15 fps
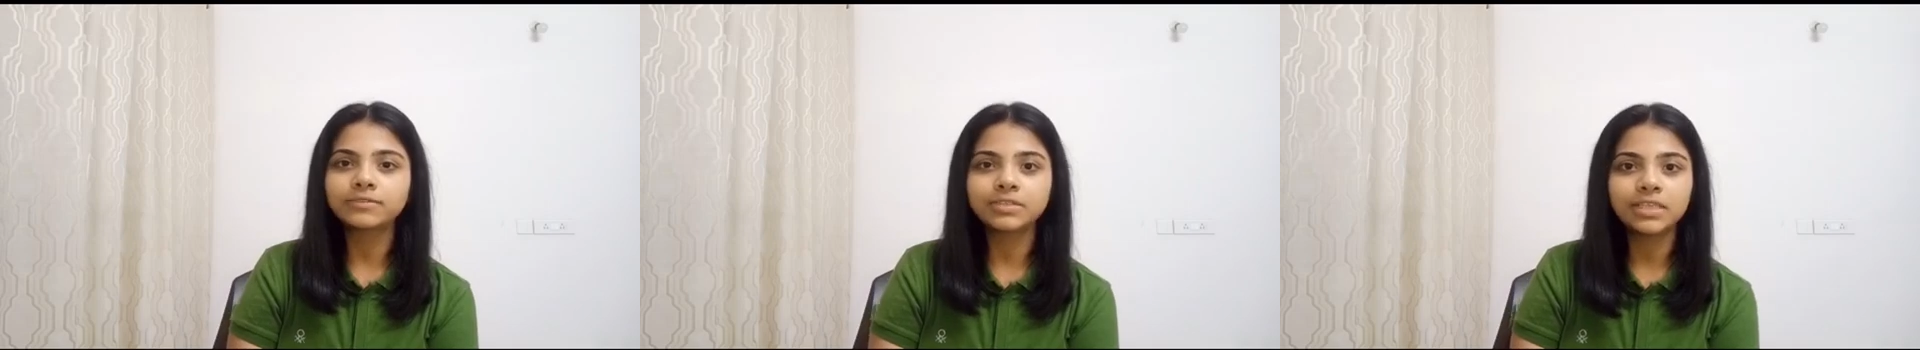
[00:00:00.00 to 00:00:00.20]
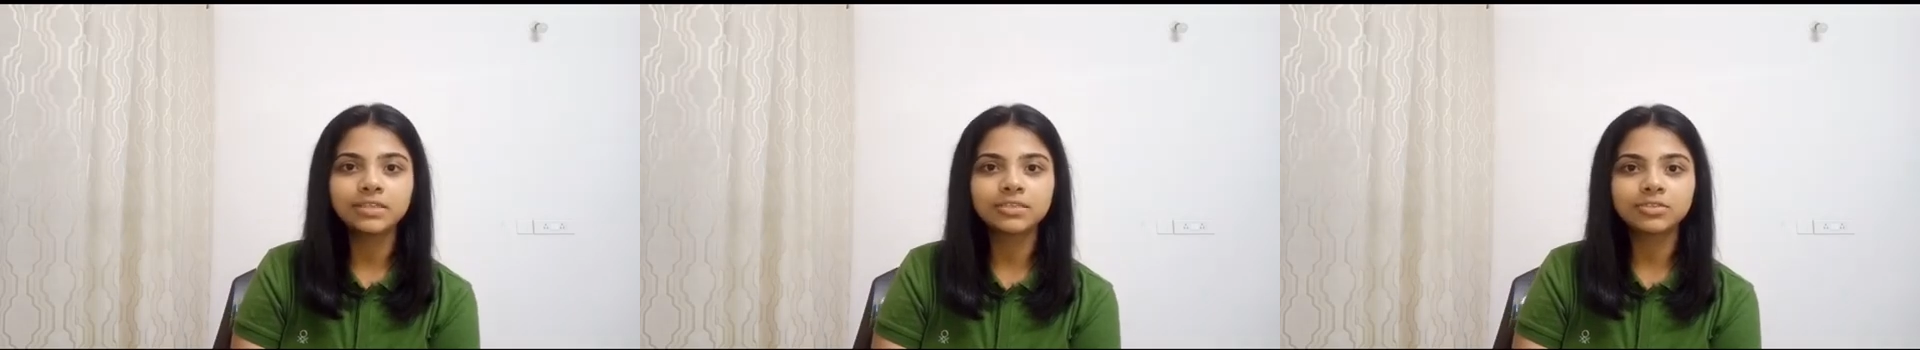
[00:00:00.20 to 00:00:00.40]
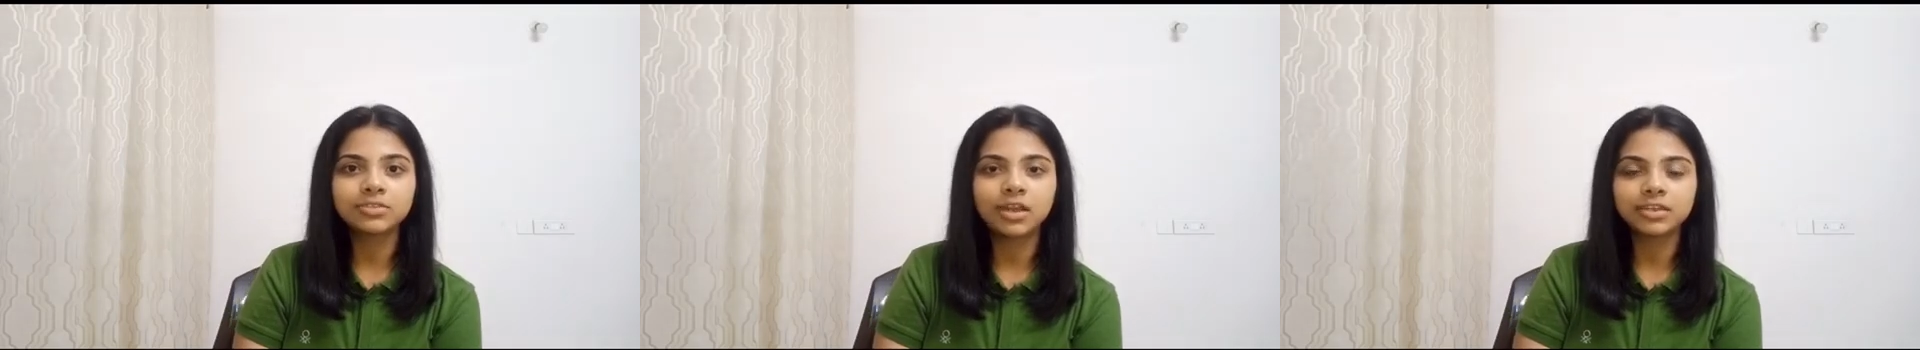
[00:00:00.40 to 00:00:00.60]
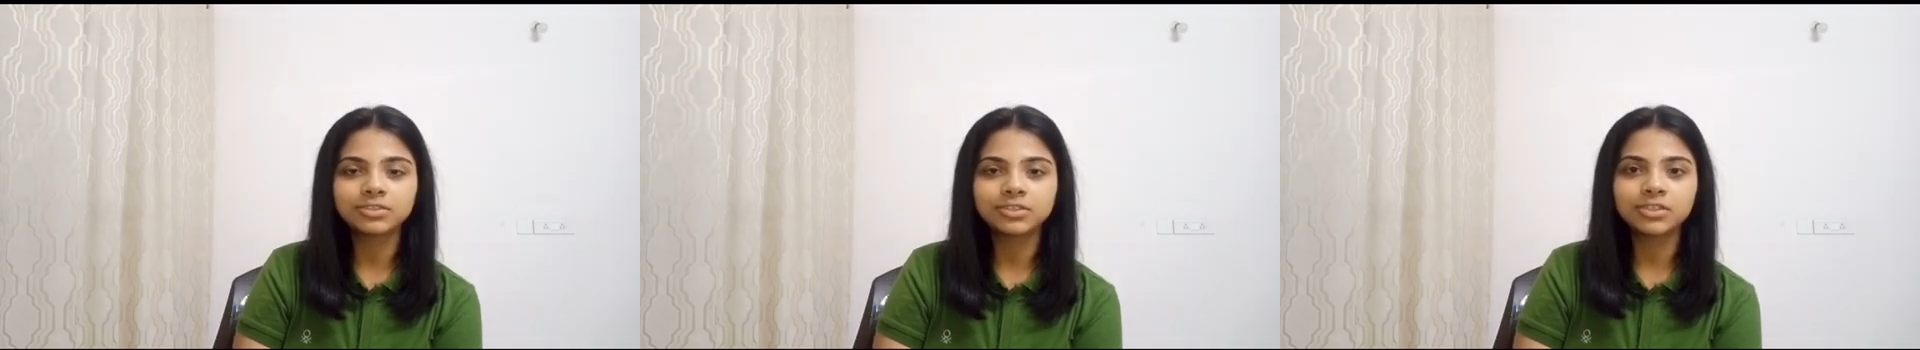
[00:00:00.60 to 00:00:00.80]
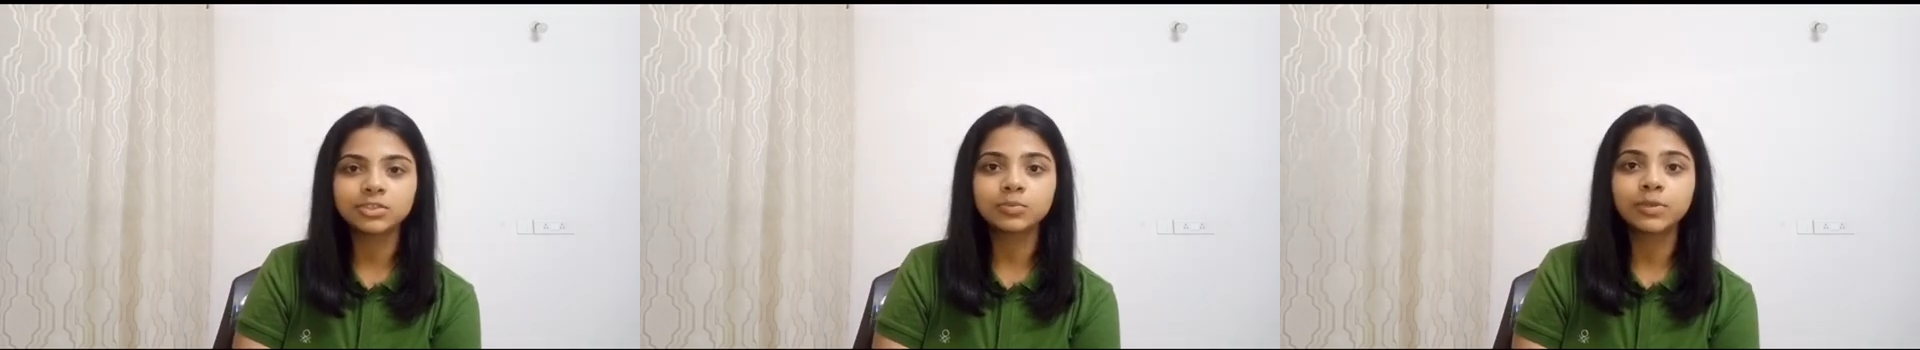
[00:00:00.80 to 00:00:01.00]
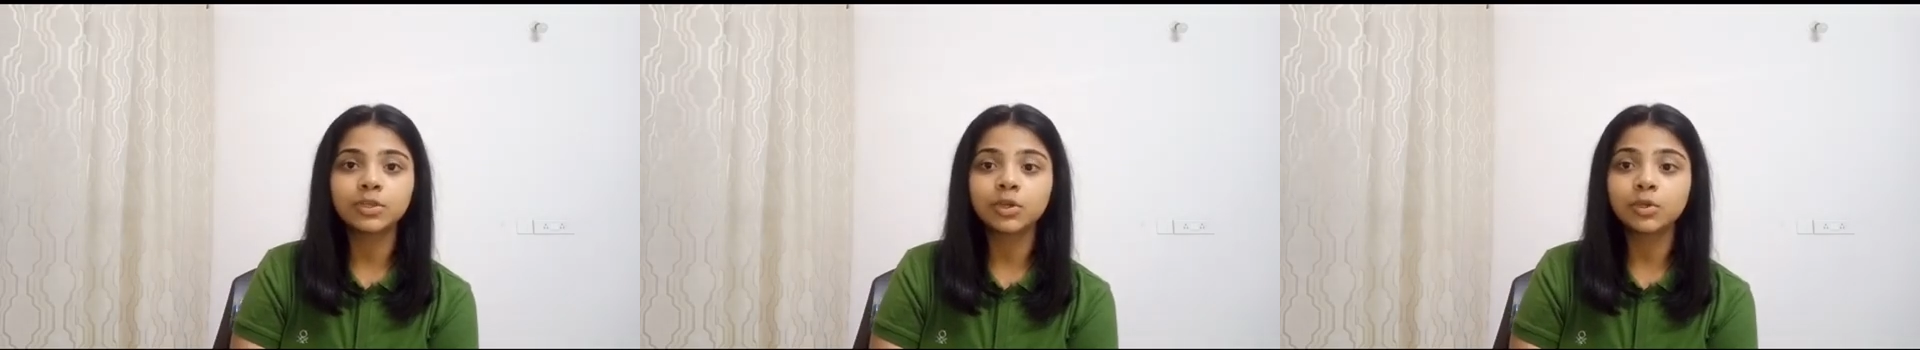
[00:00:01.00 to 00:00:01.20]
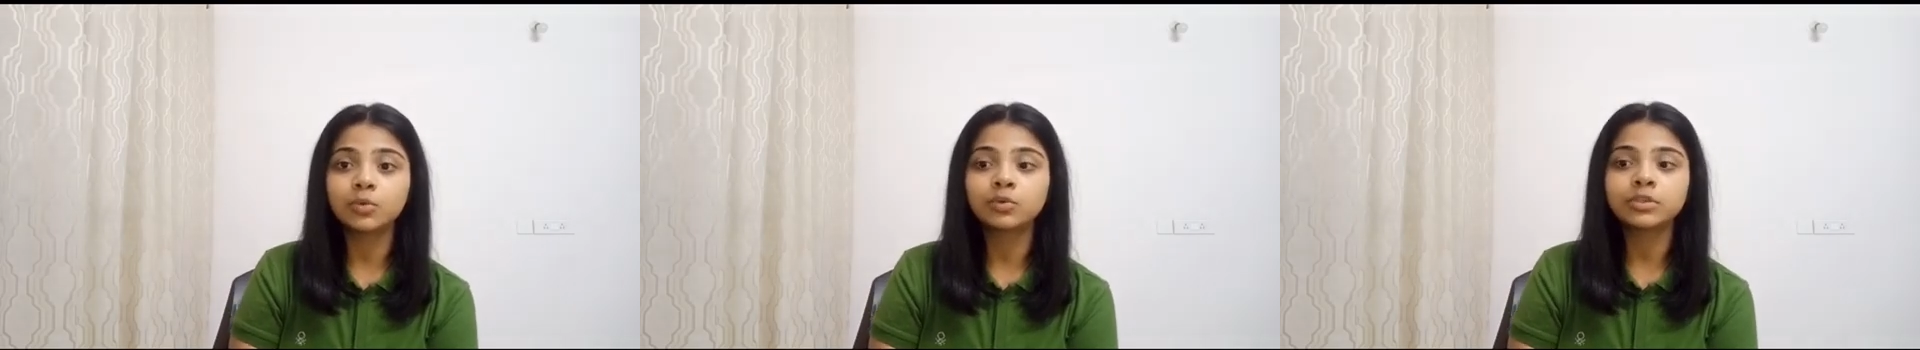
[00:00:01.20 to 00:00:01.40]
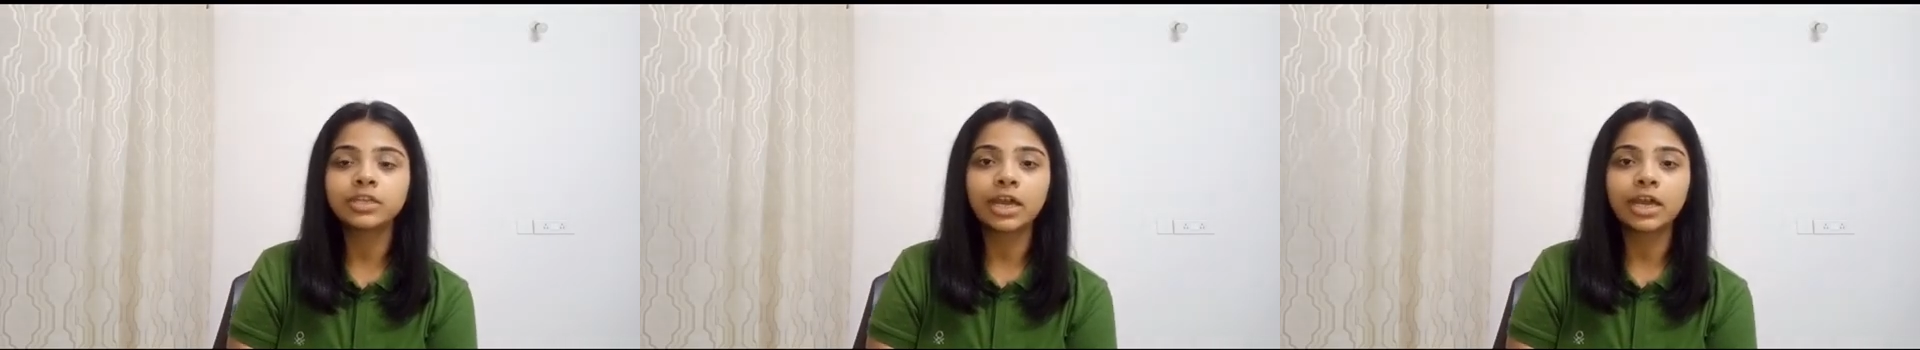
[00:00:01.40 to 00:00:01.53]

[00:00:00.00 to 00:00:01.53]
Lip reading: seen the structures with your own